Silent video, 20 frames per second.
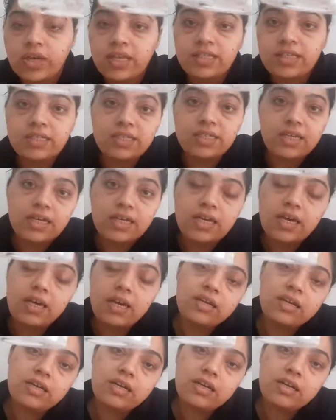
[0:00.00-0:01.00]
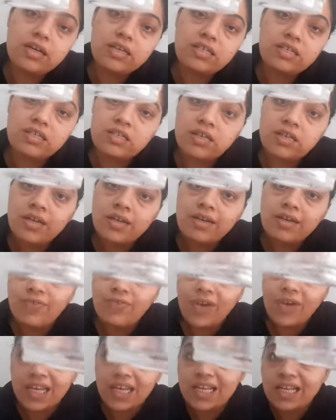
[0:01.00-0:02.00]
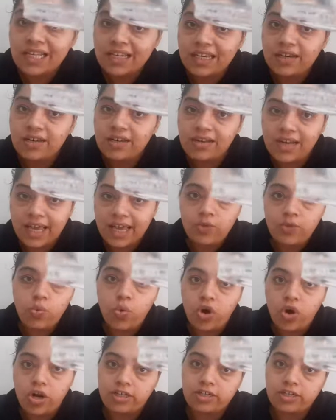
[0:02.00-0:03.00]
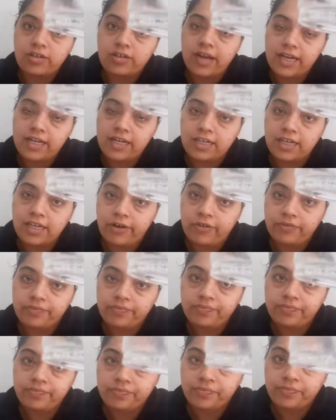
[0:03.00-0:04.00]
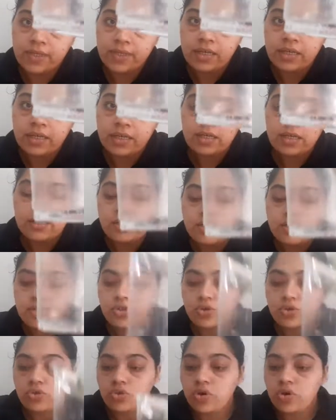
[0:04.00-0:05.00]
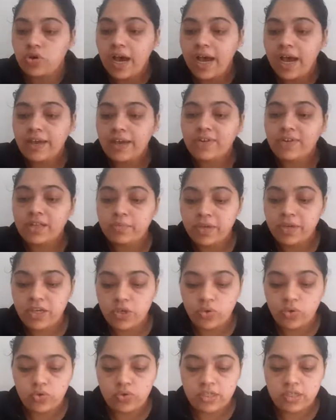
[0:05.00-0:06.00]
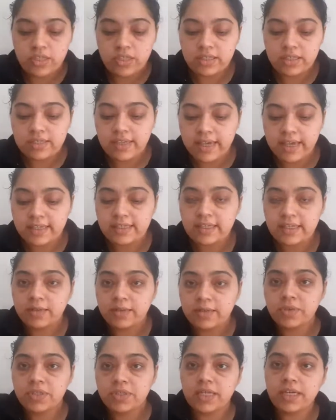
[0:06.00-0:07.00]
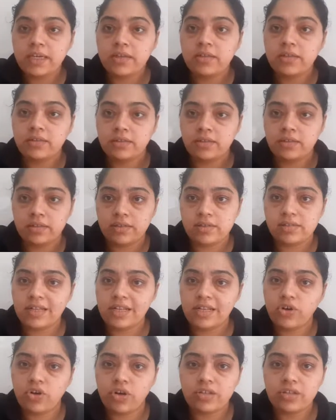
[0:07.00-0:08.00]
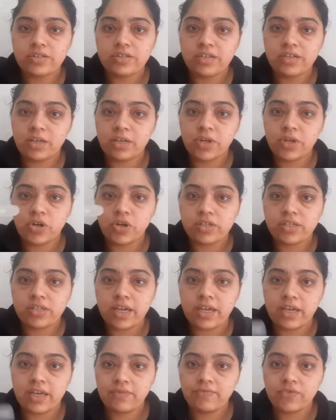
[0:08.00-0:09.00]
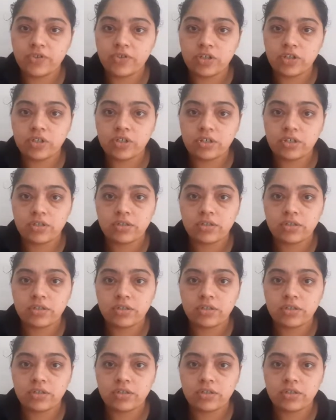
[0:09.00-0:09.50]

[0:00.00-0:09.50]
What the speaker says: can see, it is very clear like water right now. So I will be using this ice cream stick. This is silicone stick because I work.